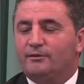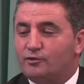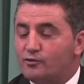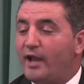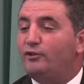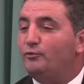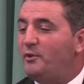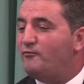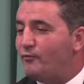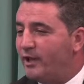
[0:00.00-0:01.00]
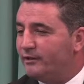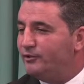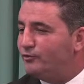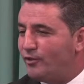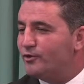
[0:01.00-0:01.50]
Try to be friendly
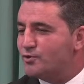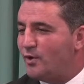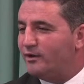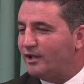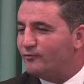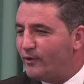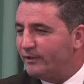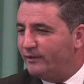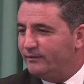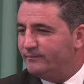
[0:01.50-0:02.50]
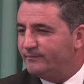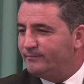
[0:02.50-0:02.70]
to those who are not friendly.